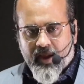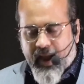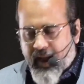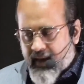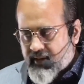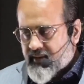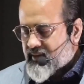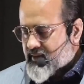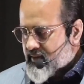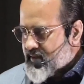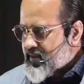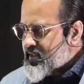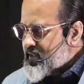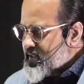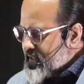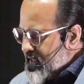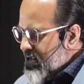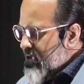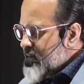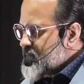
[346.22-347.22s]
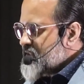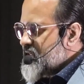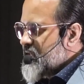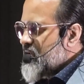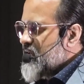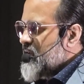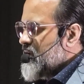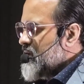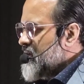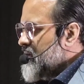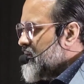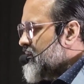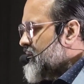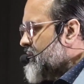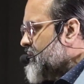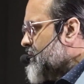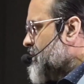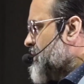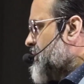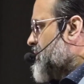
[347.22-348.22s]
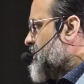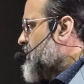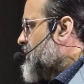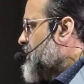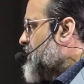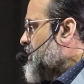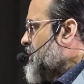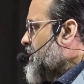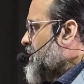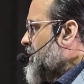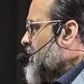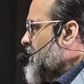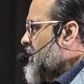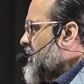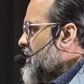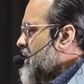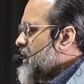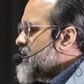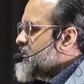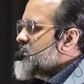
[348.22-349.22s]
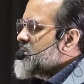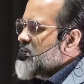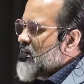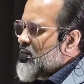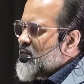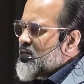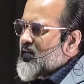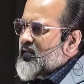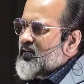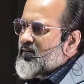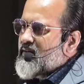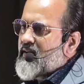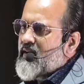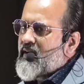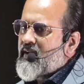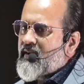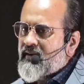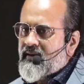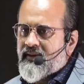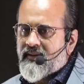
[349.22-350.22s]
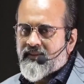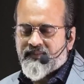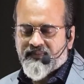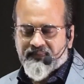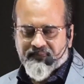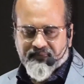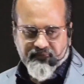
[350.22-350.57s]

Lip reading: And this that I'm saying is not at all